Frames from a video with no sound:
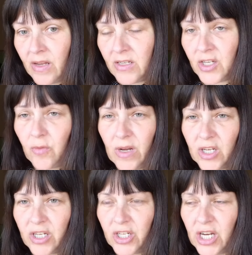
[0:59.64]
so
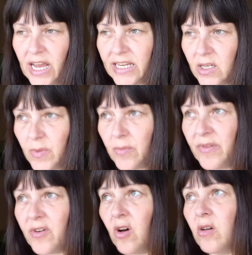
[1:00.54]
much can change. I mean,
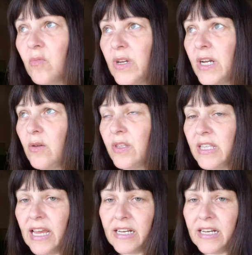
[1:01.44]
we've got, we know that the